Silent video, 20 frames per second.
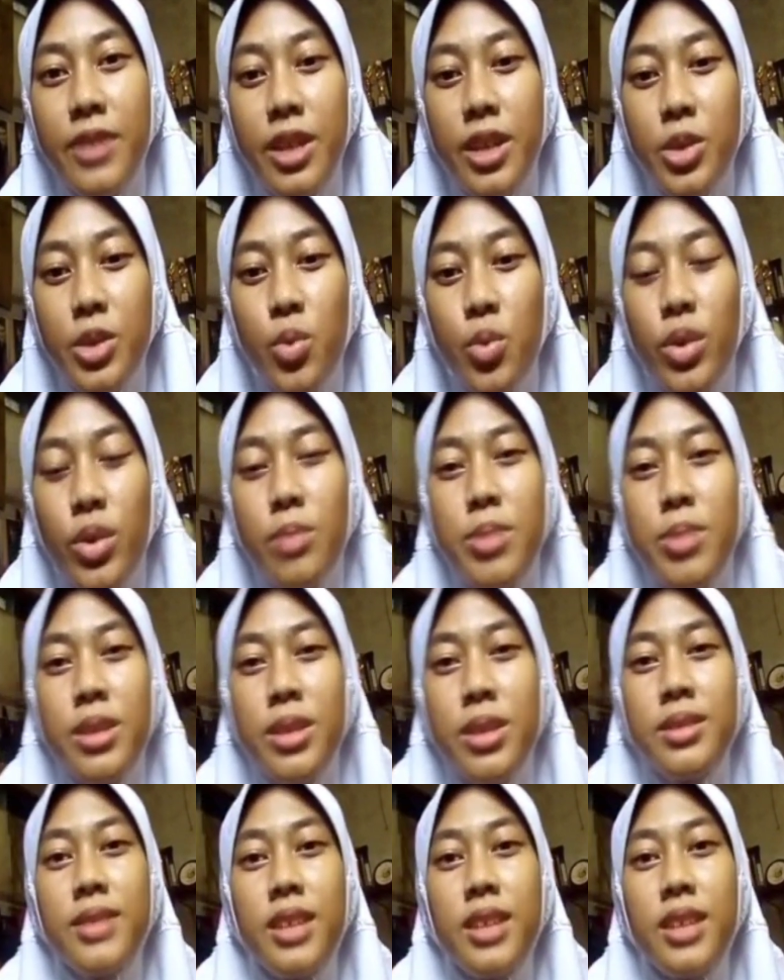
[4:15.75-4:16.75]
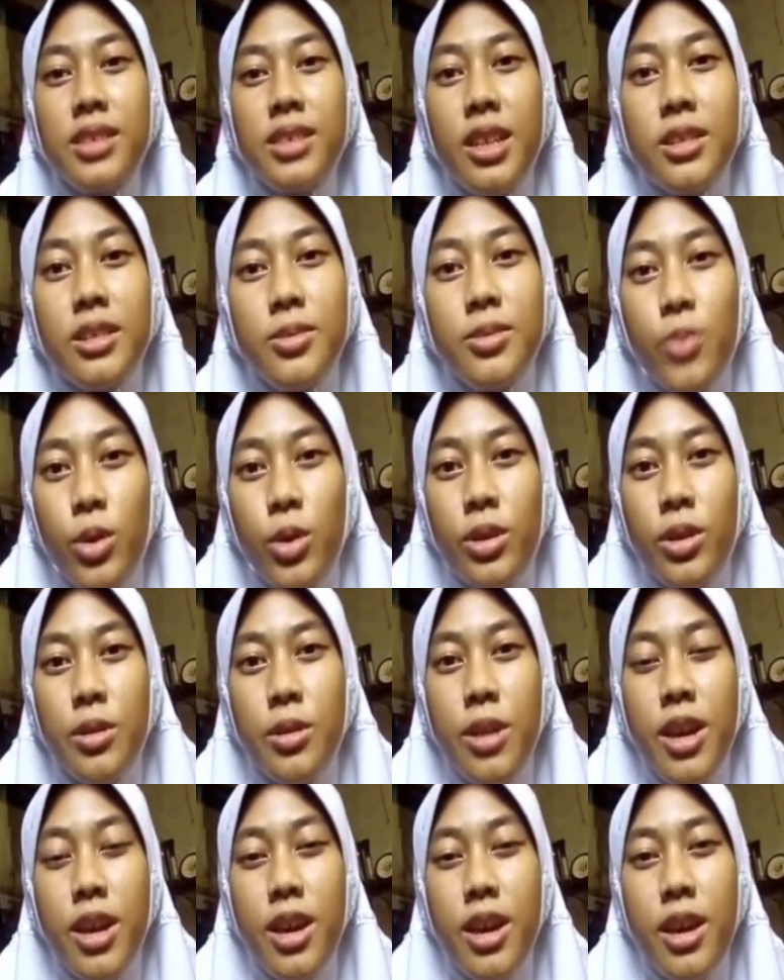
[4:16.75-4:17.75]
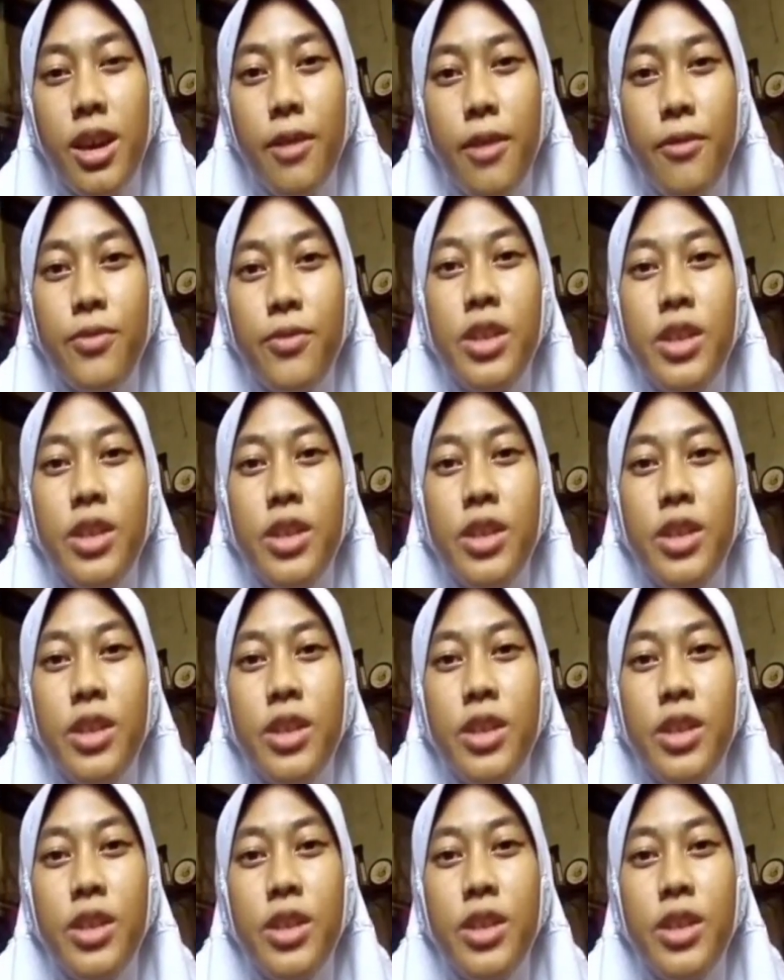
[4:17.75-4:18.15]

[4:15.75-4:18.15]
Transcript: it will be successful if